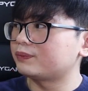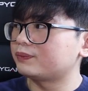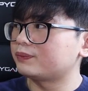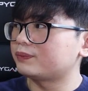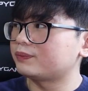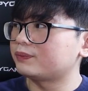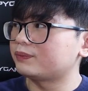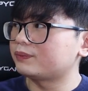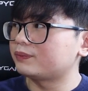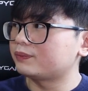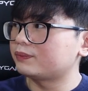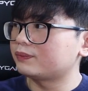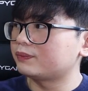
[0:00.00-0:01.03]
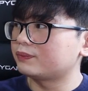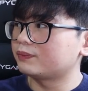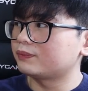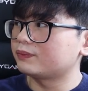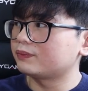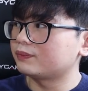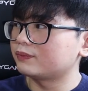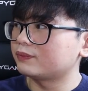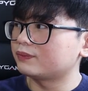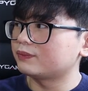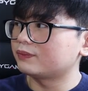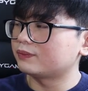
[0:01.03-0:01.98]

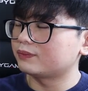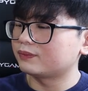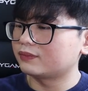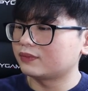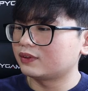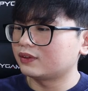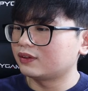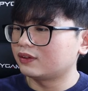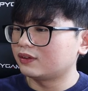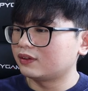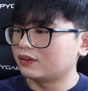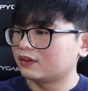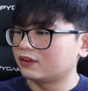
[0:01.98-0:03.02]
This person isn't speaking.